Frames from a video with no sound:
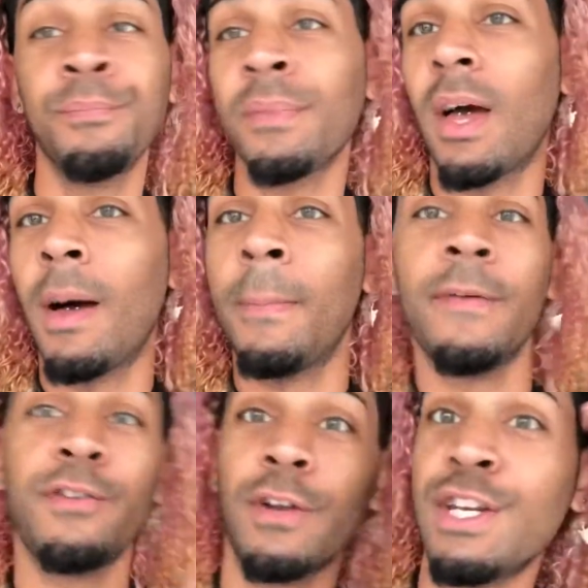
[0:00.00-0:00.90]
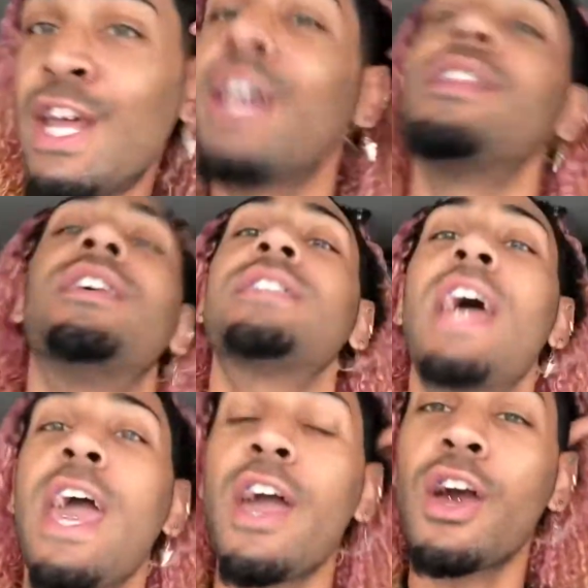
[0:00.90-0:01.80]
If you're digging this
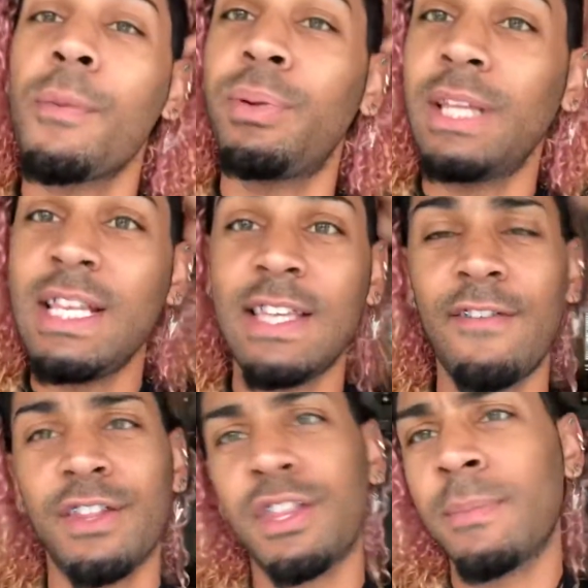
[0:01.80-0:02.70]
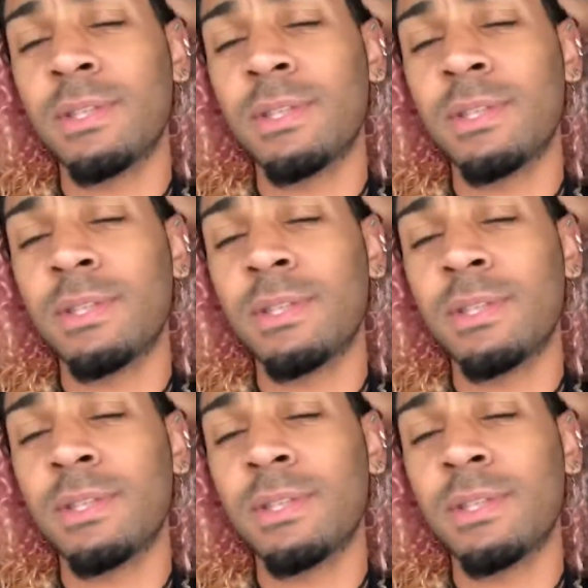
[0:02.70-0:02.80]
hair, please give it a thumbs up.